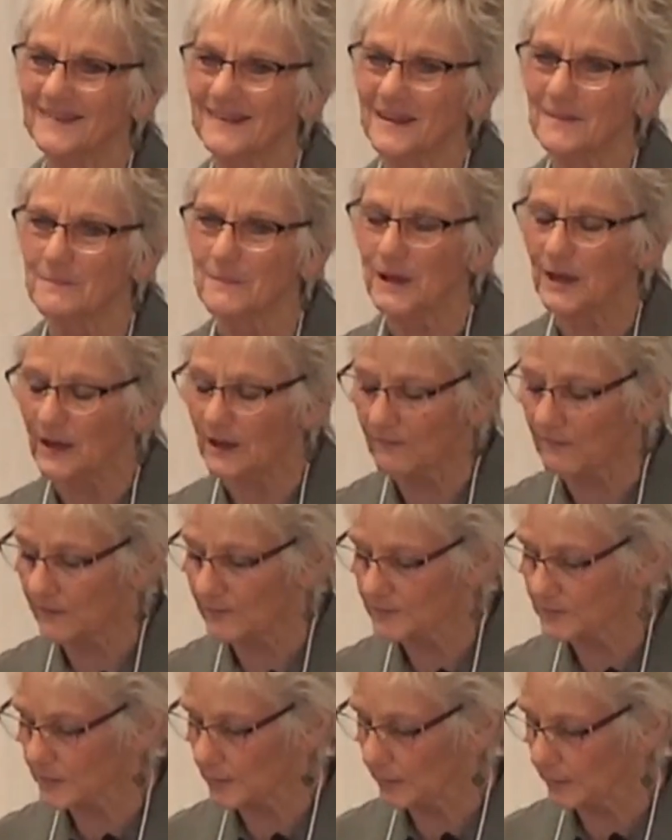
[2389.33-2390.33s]
that many of
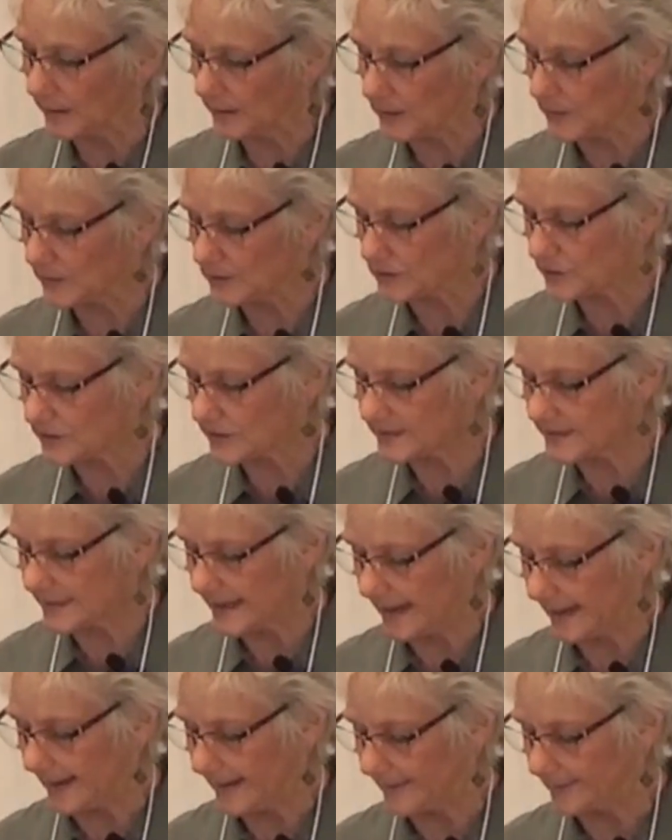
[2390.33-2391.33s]
those early Christians
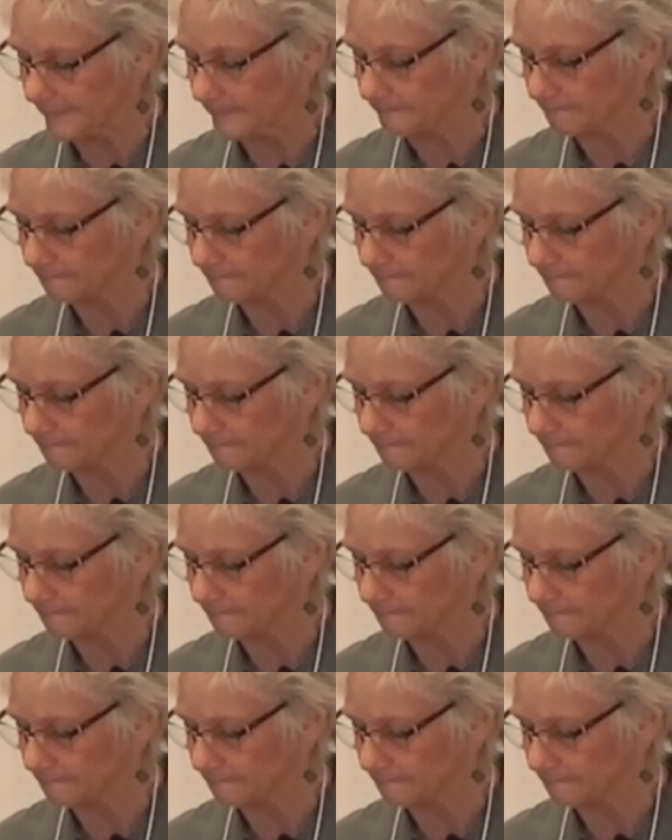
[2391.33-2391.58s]
had.